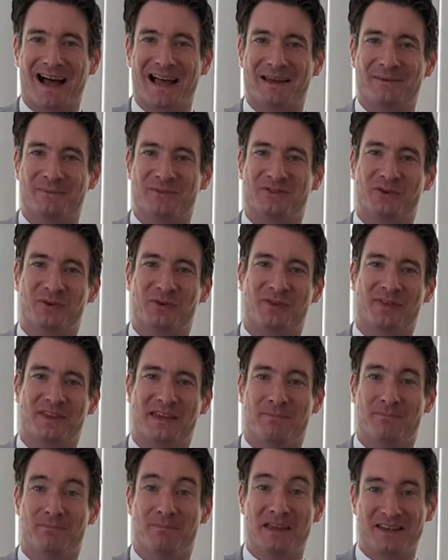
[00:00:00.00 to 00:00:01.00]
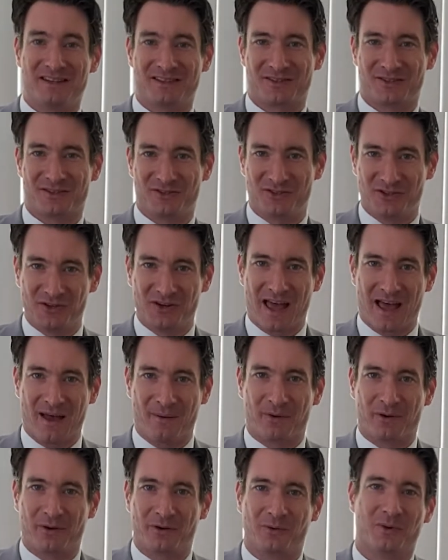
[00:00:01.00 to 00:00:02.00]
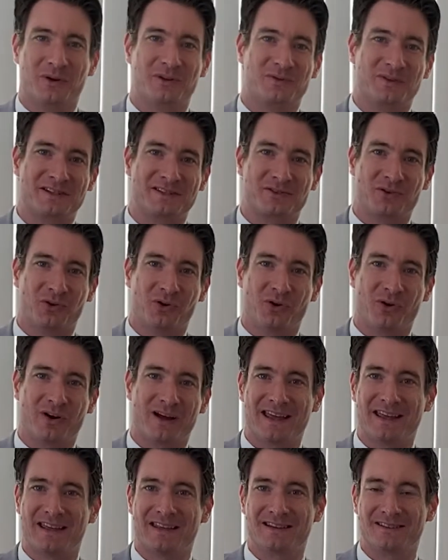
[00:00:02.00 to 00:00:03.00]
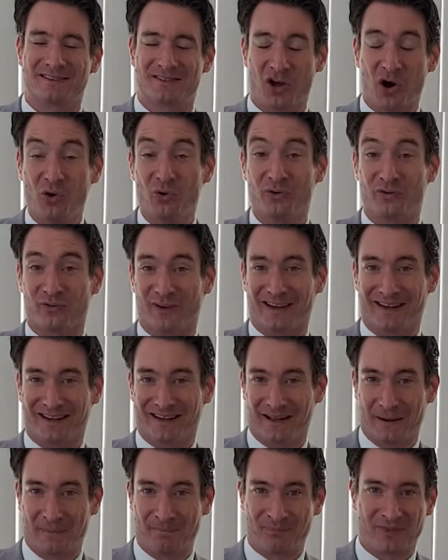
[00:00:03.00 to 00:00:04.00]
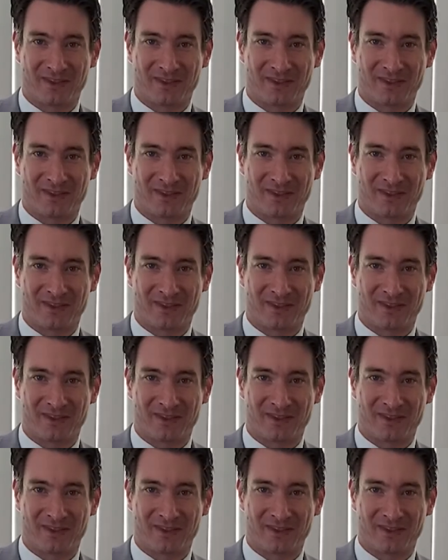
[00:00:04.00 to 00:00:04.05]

am doing the Mint Julep, which we saw in Goldfinger,